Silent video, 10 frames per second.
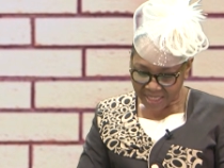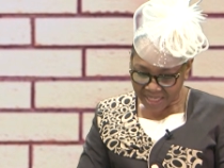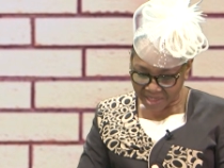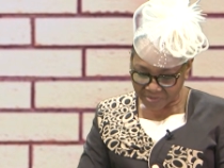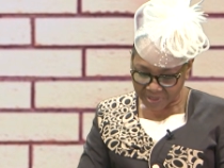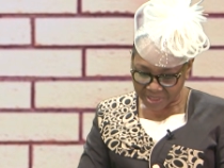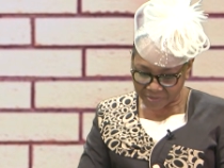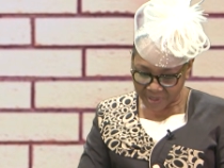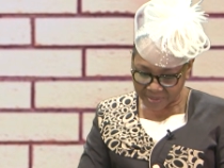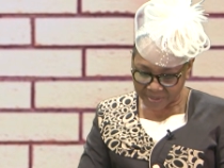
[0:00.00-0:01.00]
Heavenly
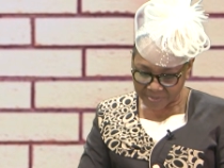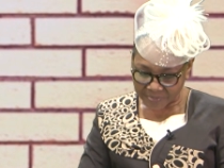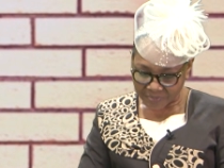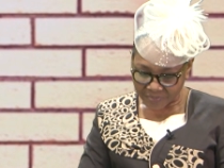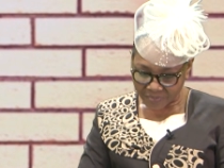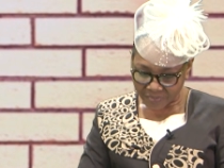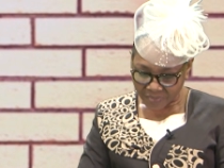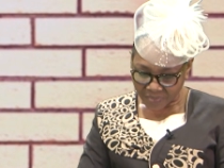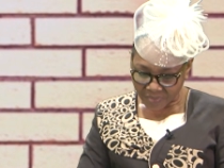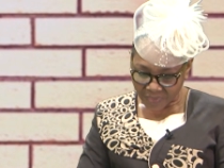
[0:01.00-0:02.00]
Father,
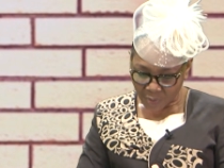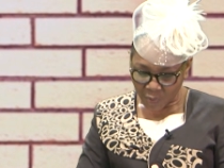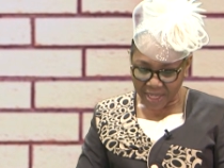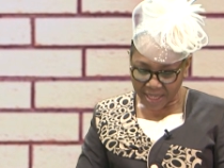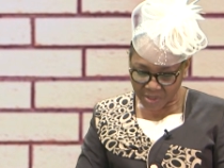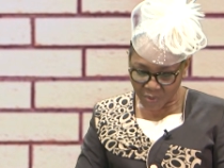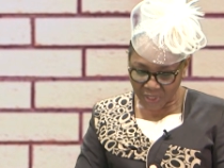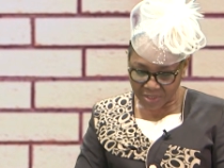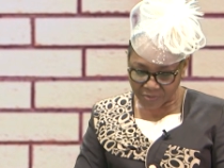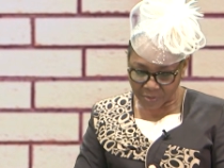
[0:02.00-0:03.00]
we are
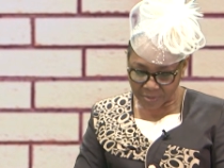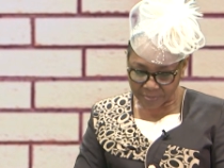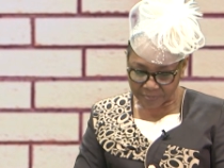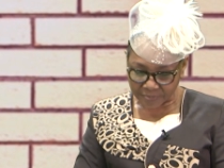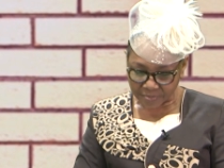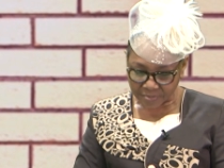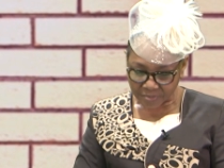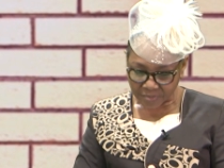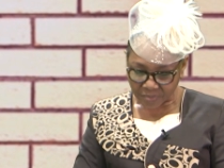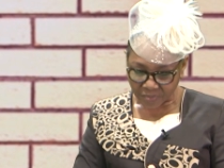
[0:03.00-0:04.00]
grateful
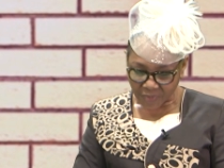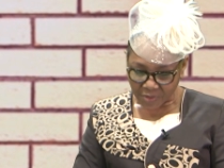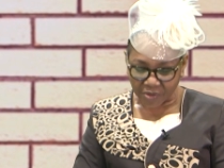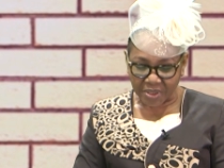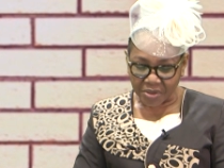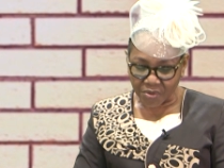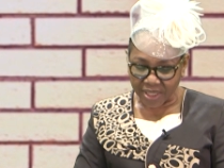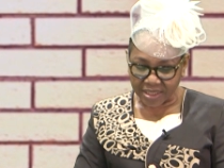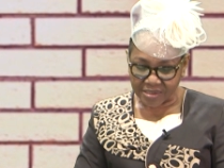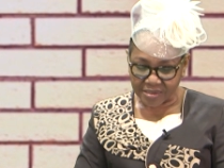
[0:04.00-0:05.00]
for the
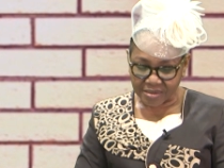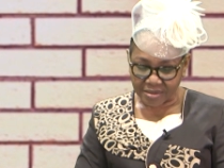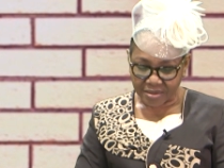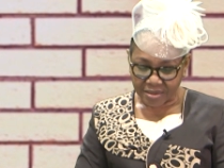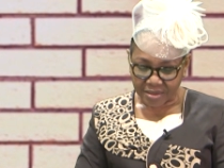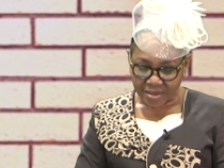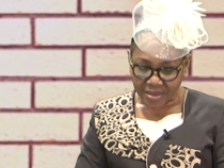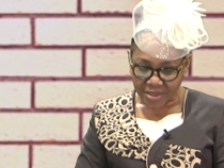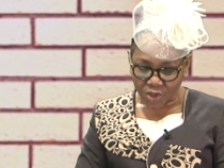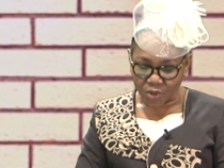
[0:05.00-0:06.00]
grace
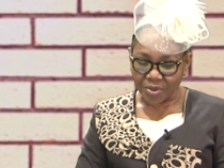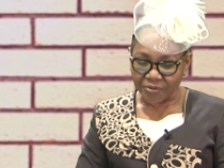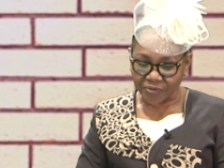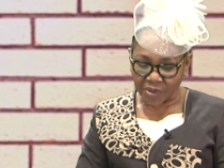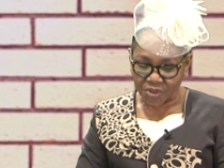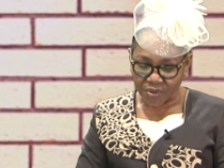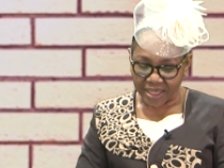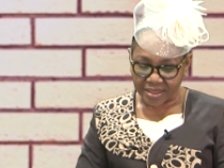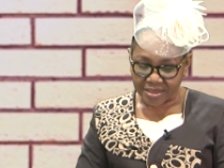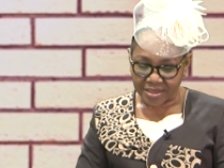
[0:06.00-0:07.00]
to be
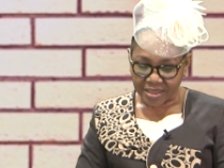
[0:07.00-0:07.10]
forthright,